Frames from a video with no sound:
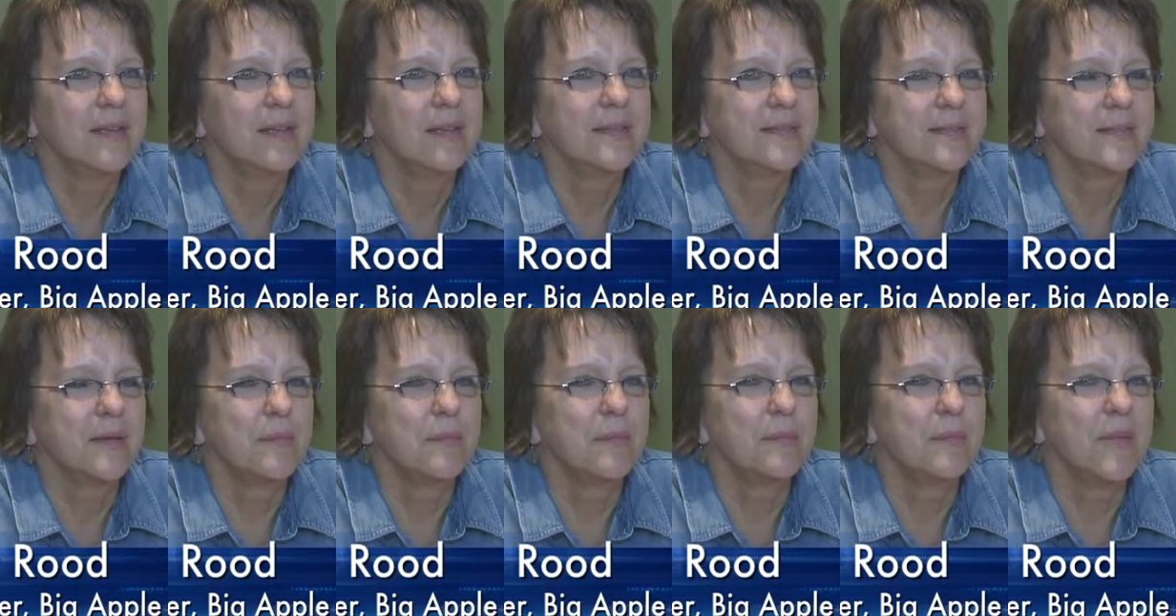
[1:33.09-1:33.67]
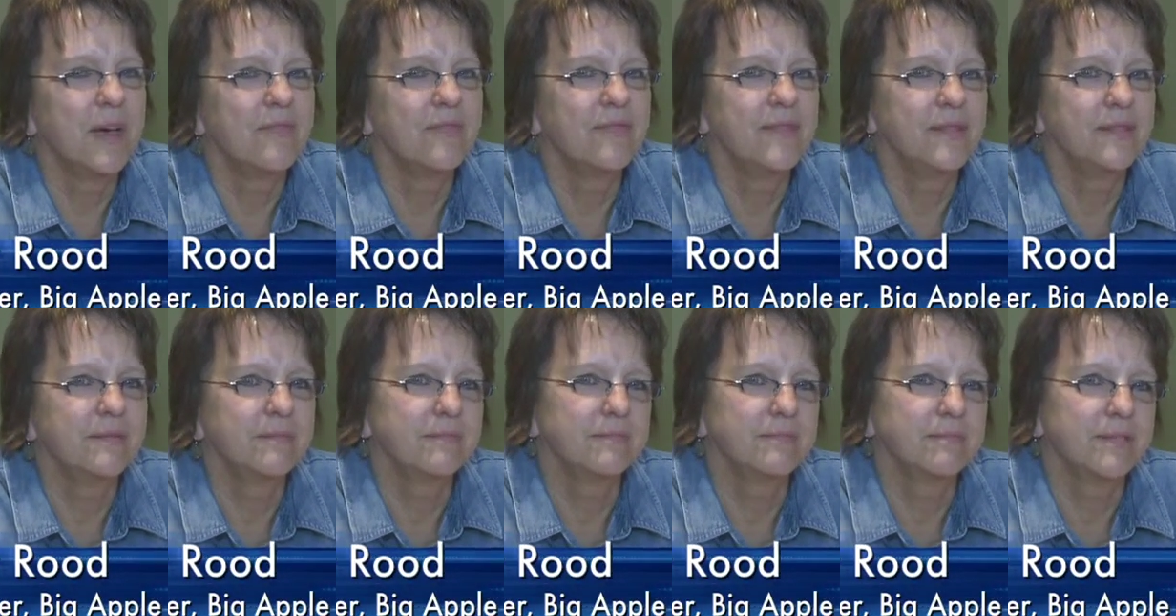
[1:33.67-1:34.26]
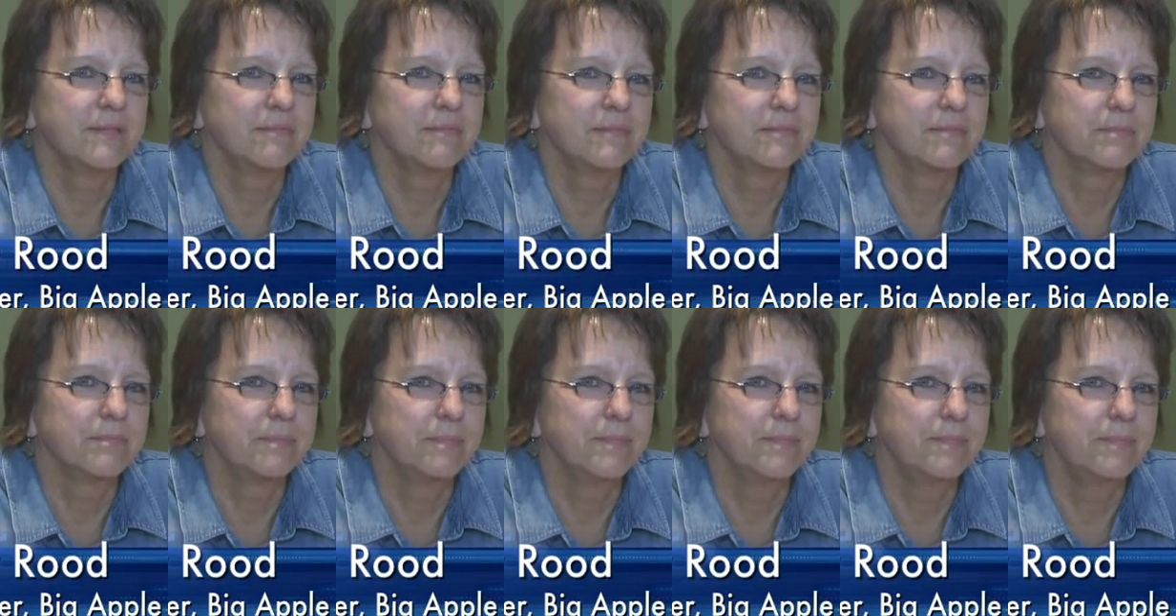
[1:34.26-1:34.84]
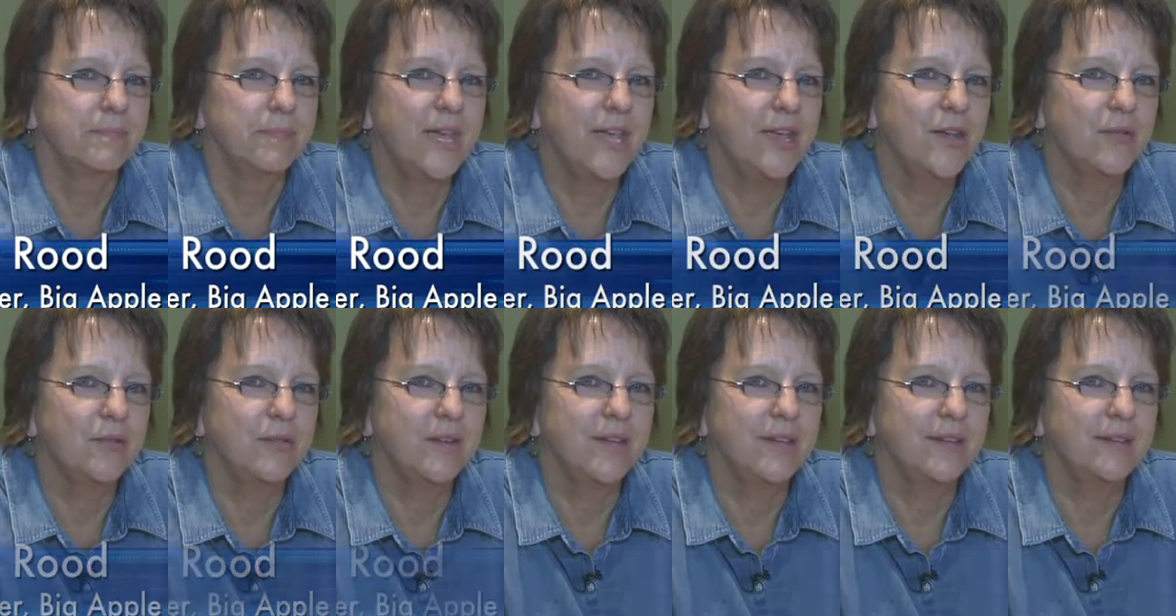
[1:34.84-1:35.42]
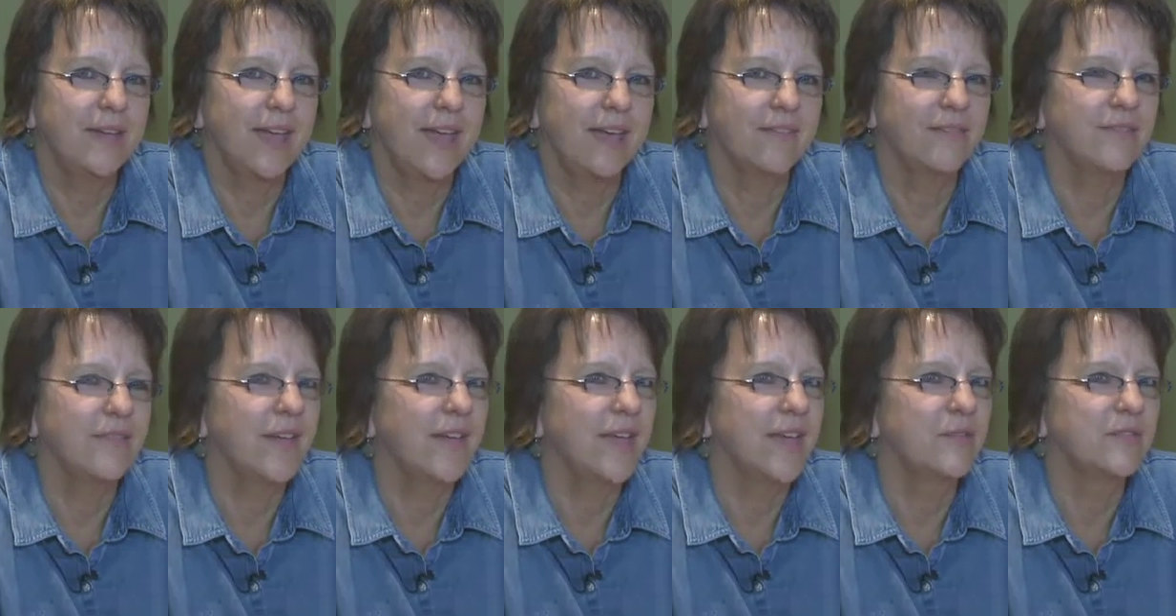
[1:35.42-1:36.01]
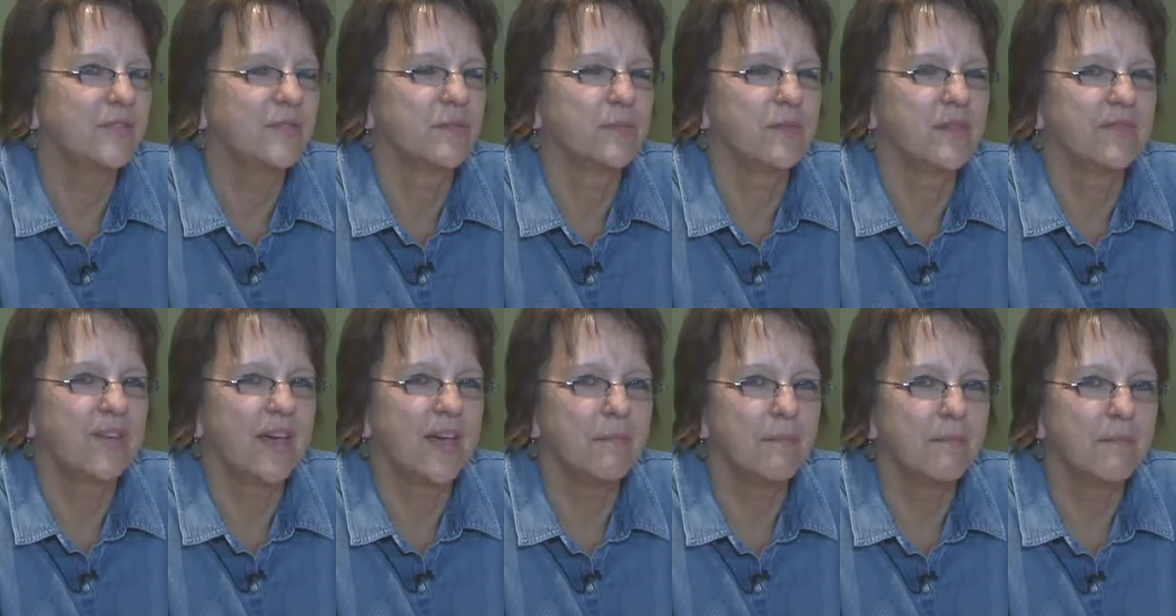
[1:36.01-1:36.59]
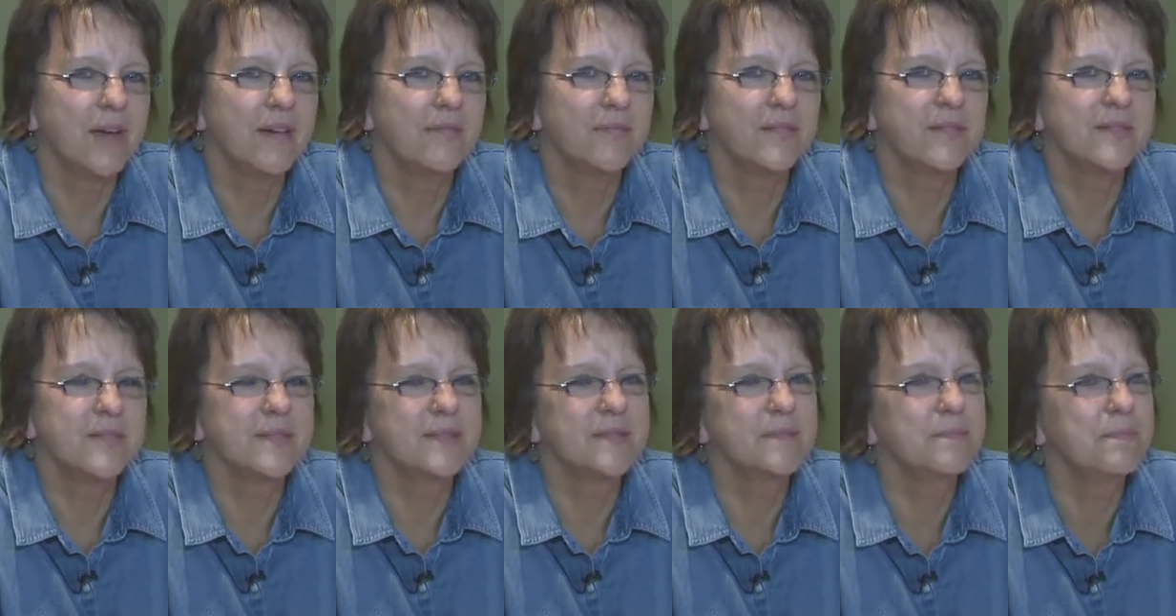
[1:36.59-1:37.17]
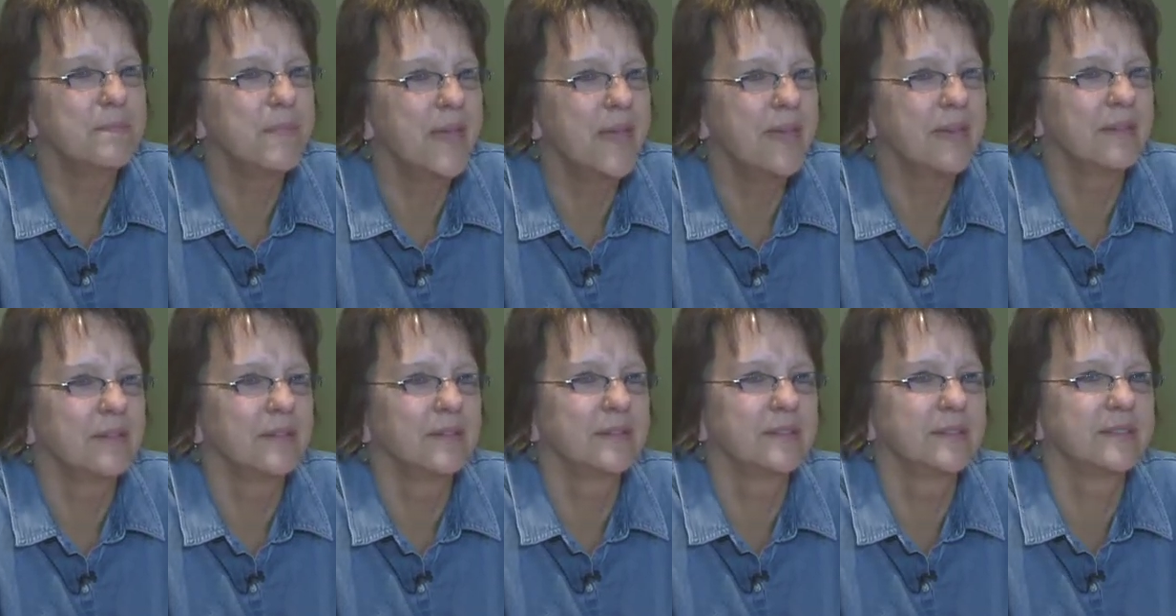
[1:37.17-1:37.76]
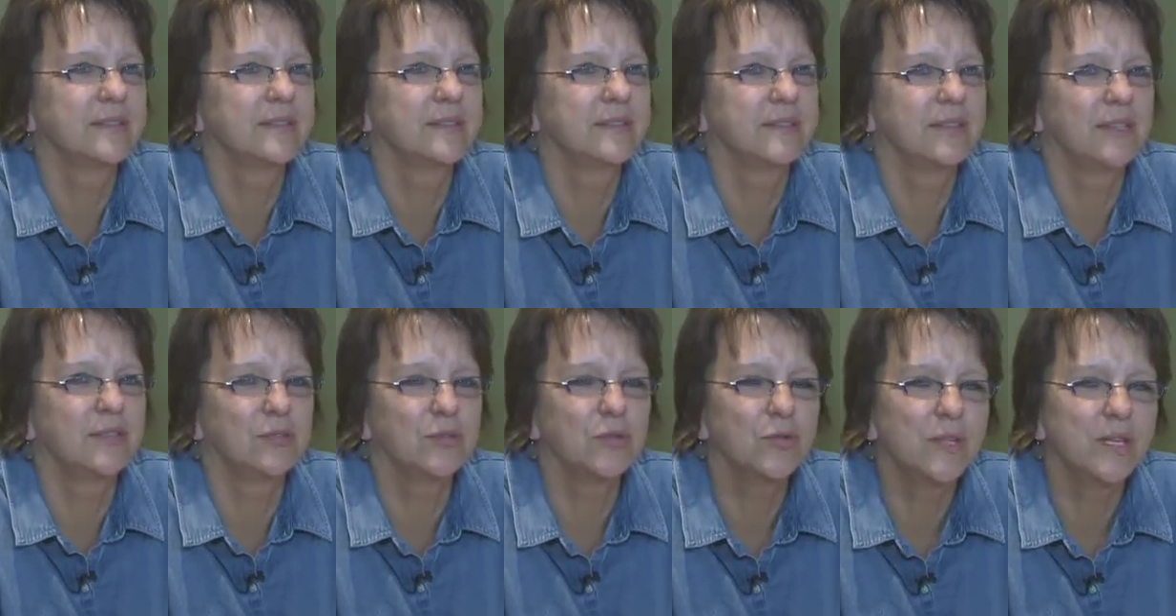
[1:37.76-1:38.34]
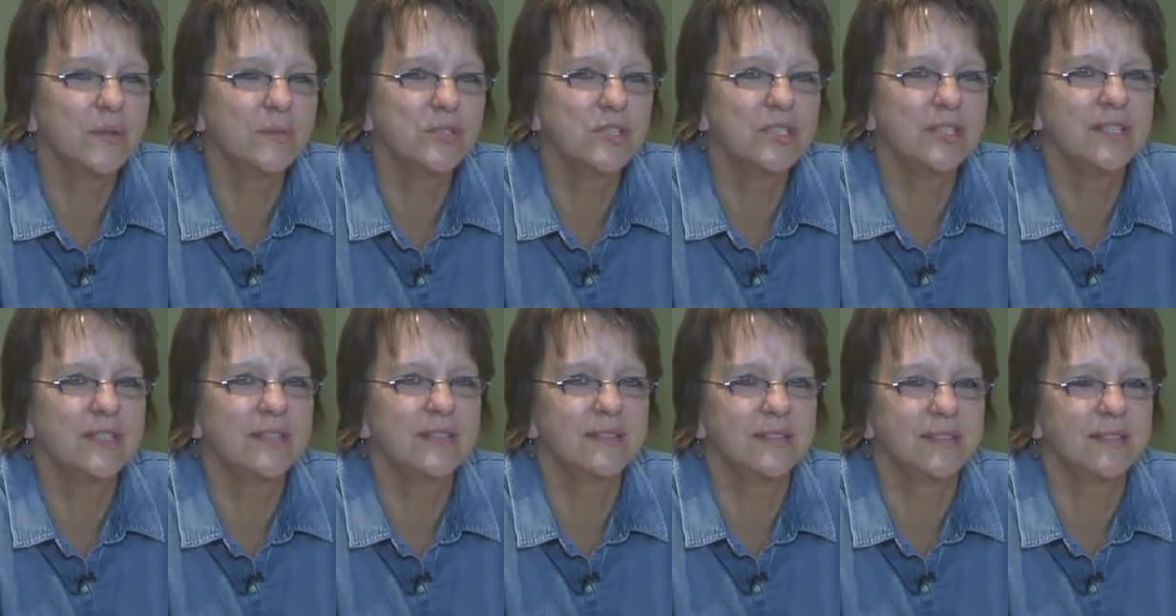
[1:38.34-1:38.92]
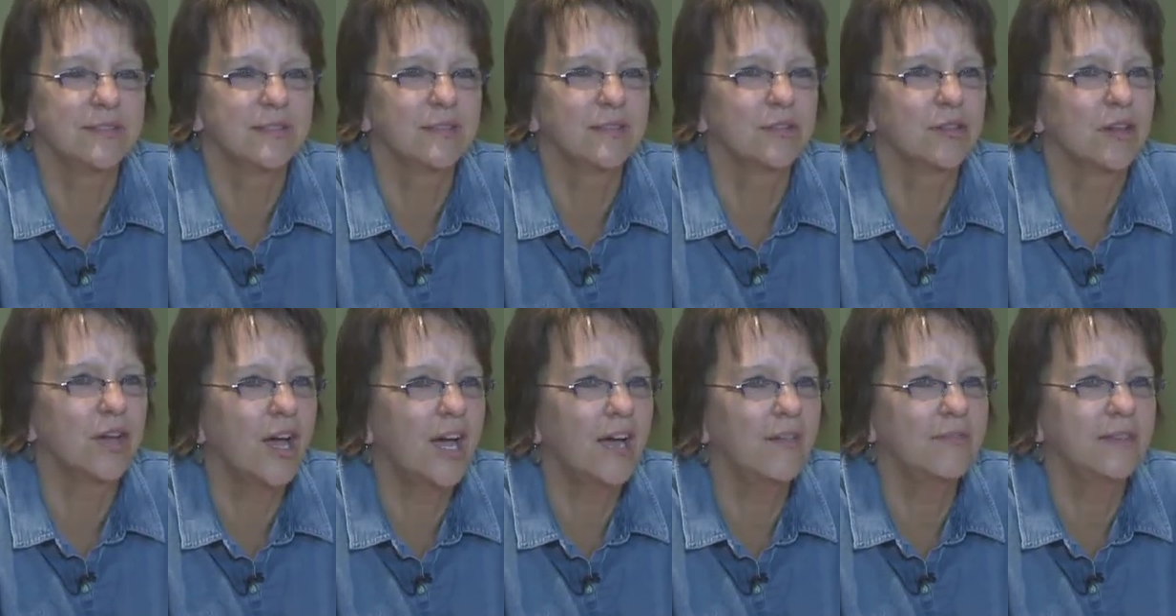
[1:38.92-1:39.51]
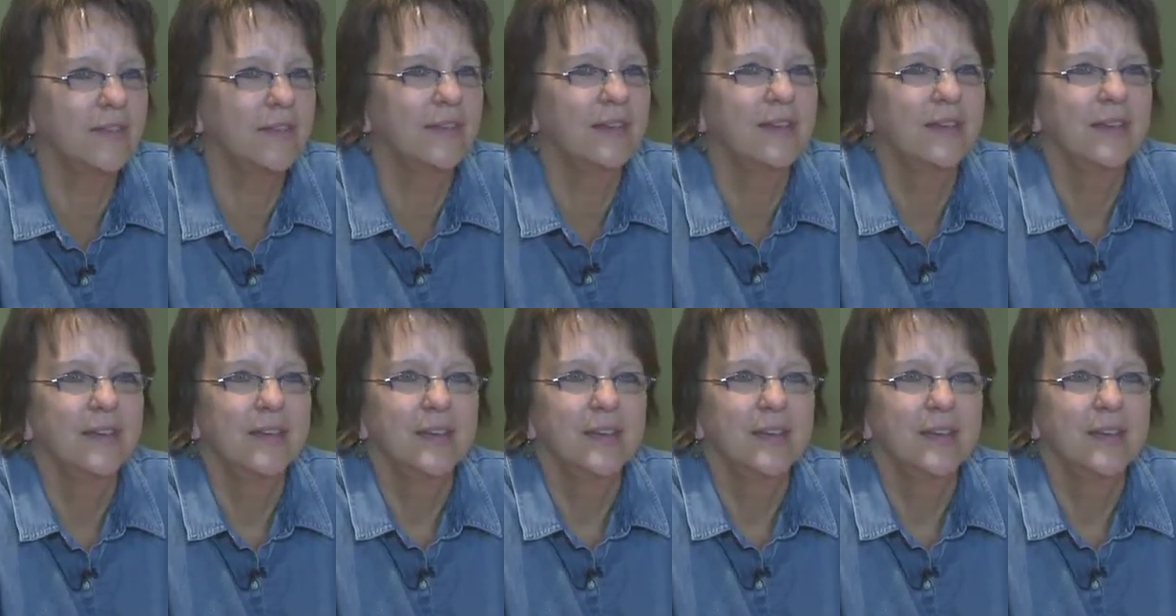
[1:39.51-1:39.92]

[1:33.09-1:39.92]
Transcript: It's a muffin bakery cafe, so we've got muffins, bagels, and cream cheese and coffee,